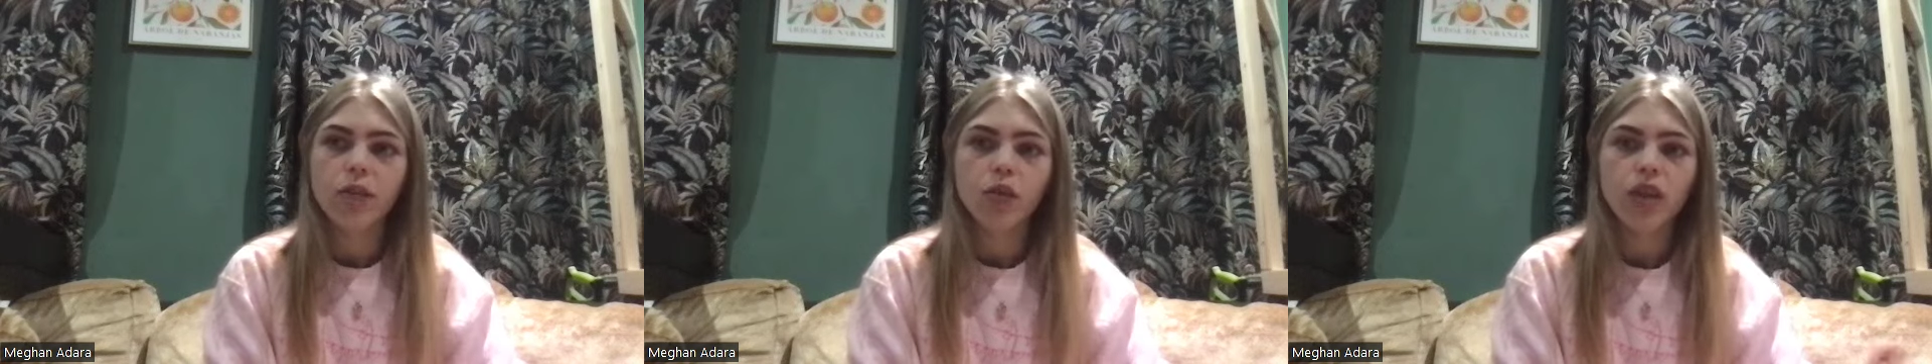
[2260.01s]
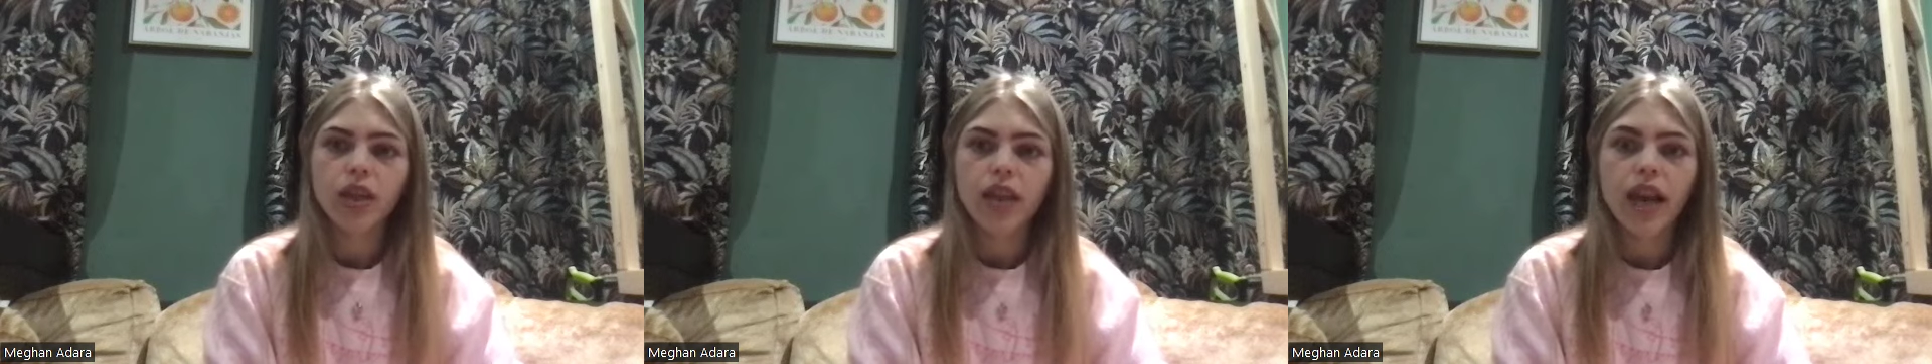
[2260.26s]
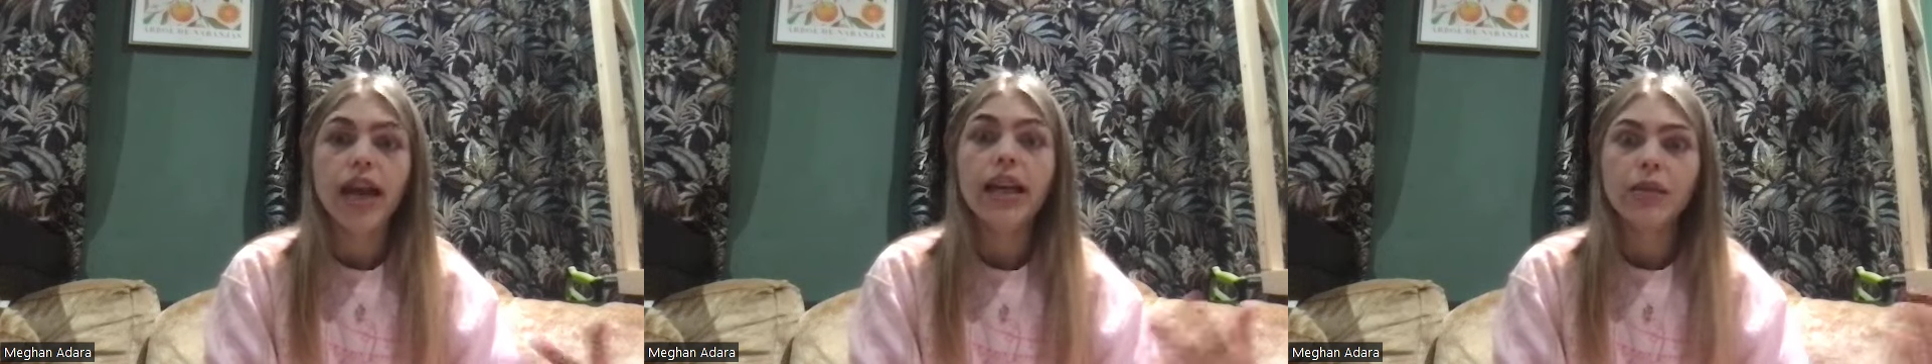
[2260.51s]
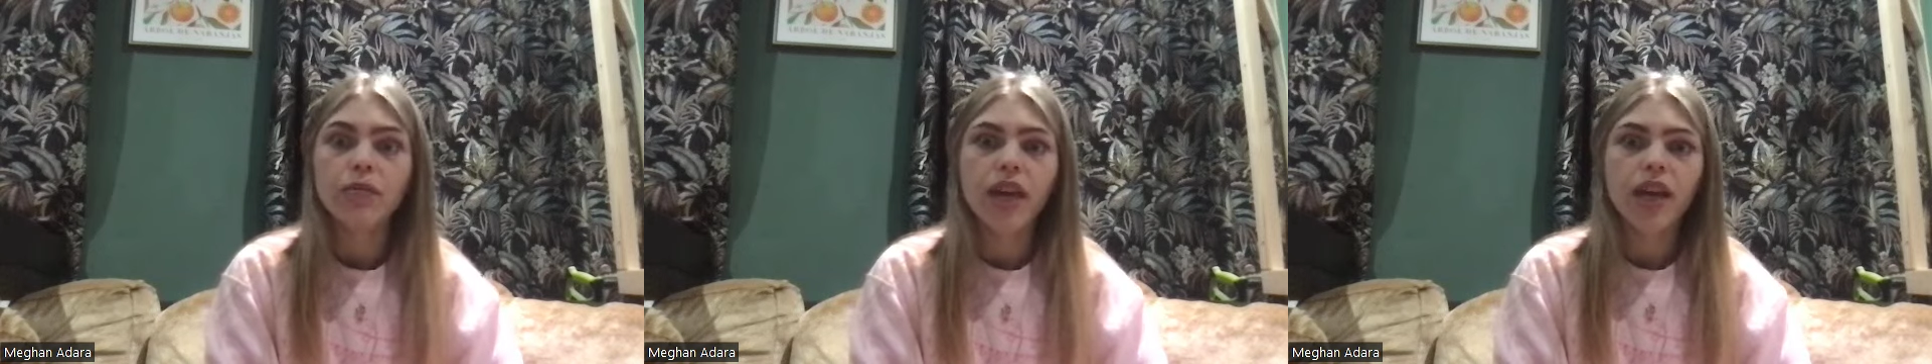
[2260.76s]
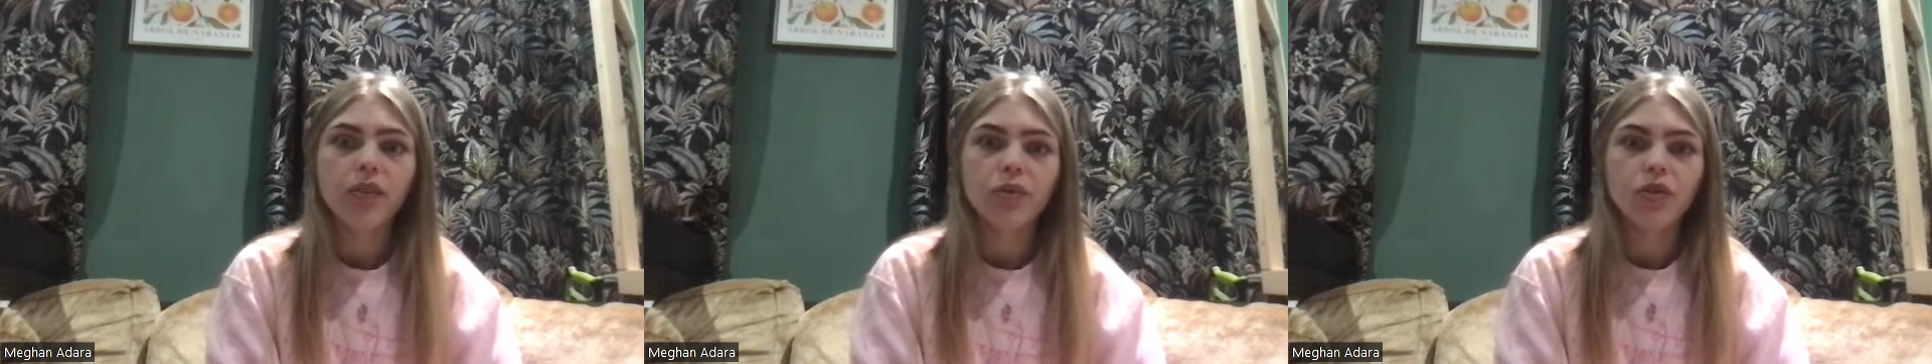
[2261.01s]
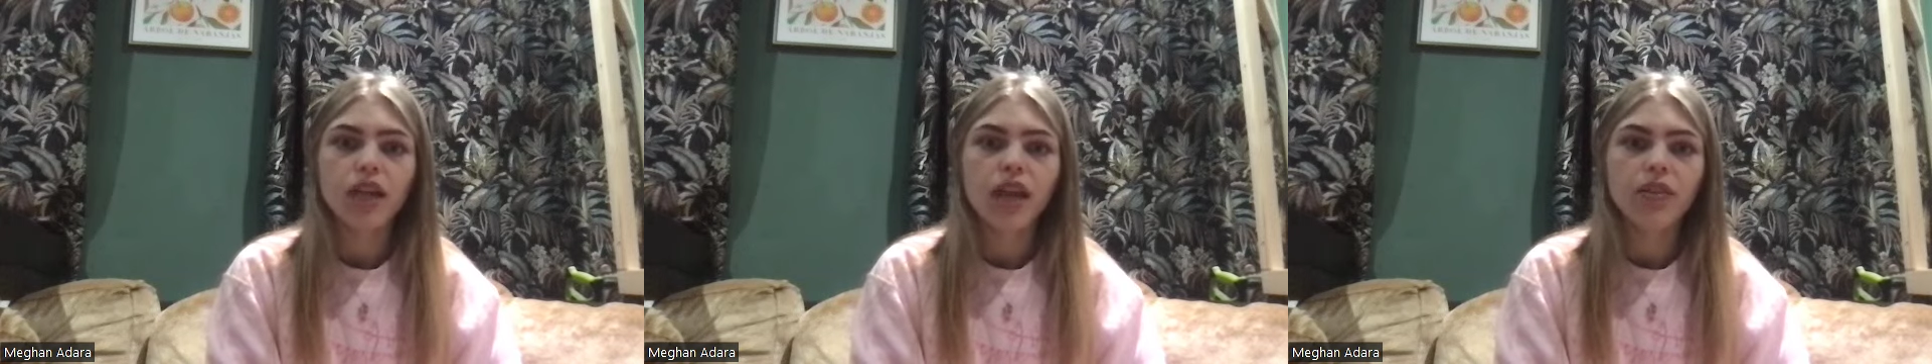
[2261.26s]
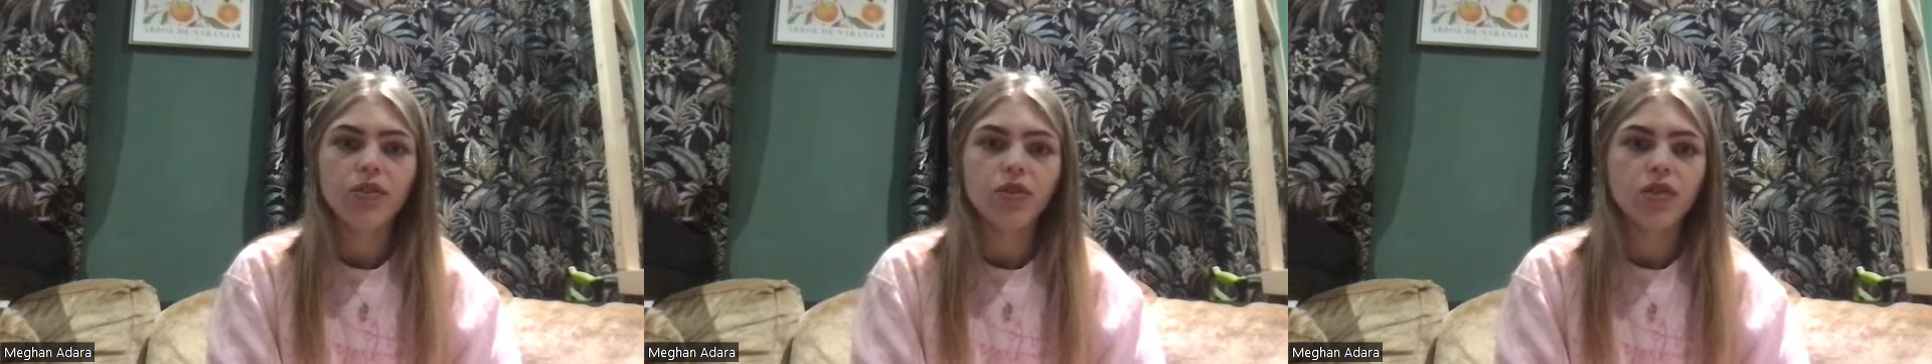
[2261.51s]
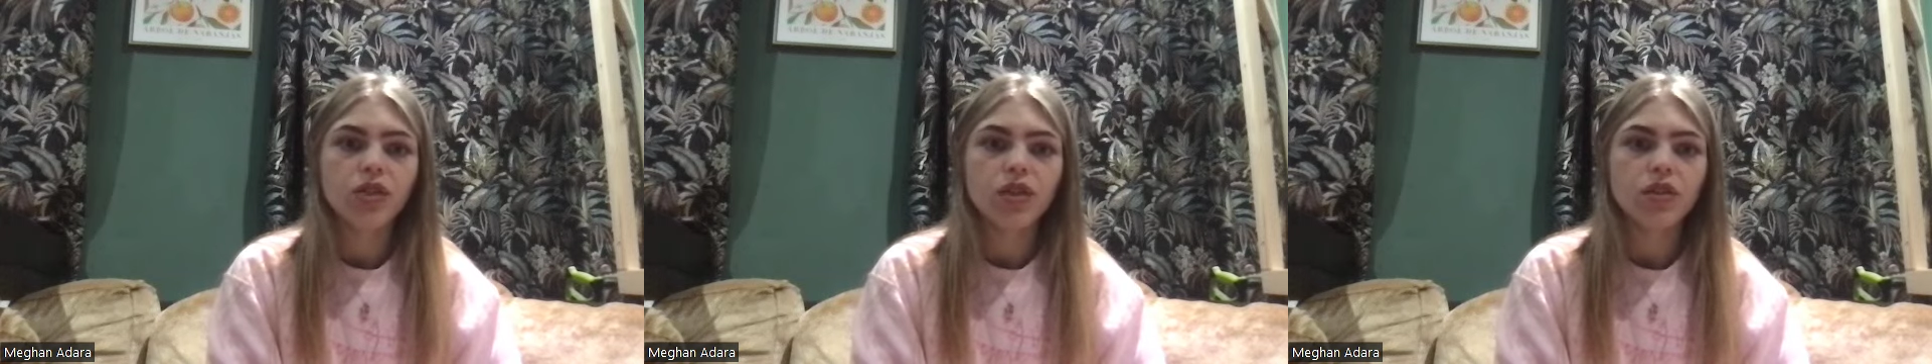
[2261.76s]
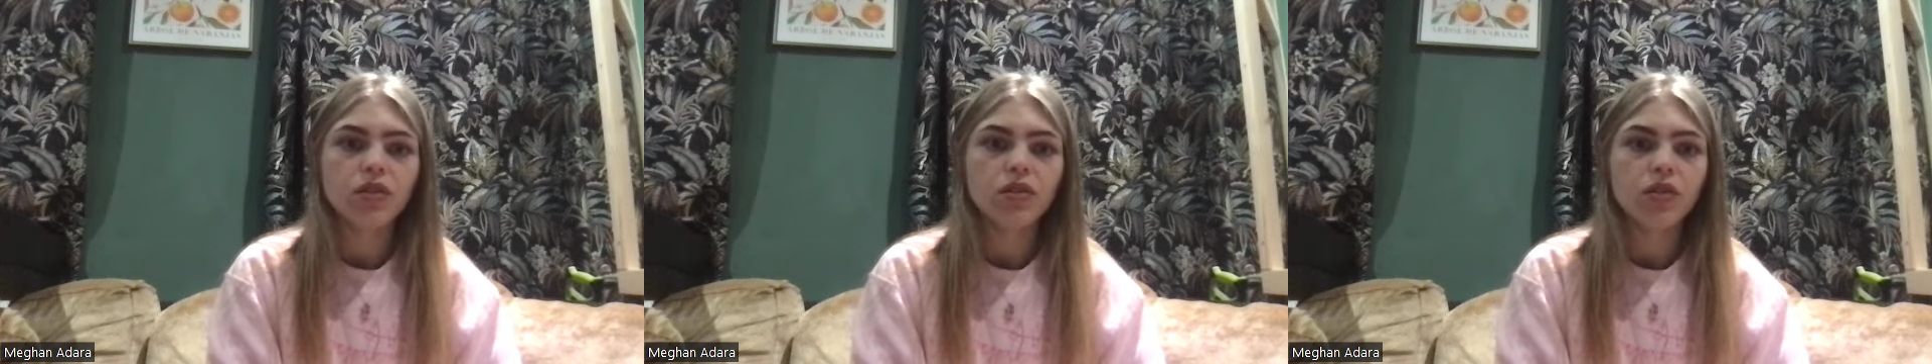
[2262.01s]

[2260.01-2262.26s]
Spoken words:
what that impact would have on her,